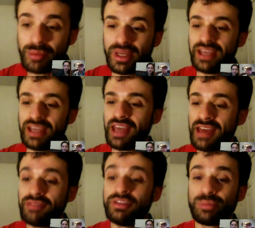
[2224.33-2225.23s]
a
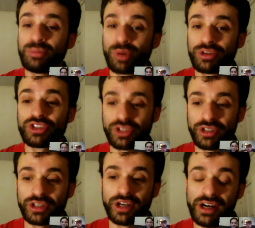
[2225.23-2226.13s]
heavy purchaser
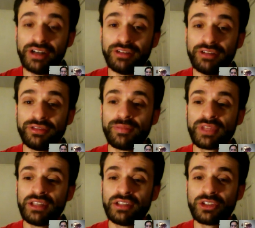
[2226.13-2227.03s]
of
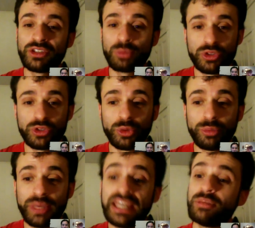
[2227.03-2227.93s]
disposable
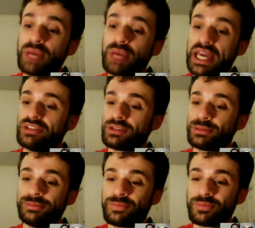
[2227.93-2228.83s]
baking pans
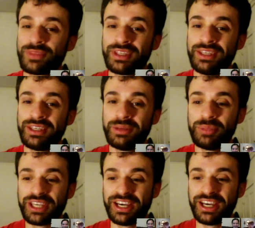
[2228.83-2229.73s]

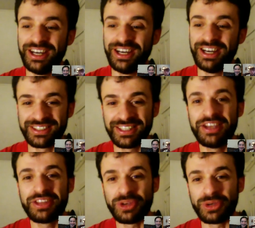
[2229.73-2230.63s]
ah. because
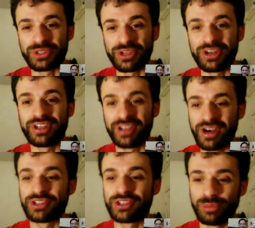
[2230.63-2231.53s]
those are, are
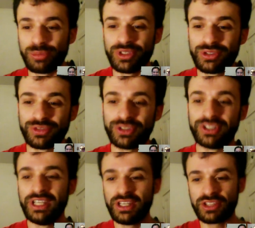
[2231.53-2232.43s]
super useful.
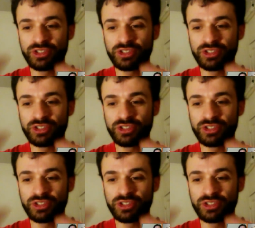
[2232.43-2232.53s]
So they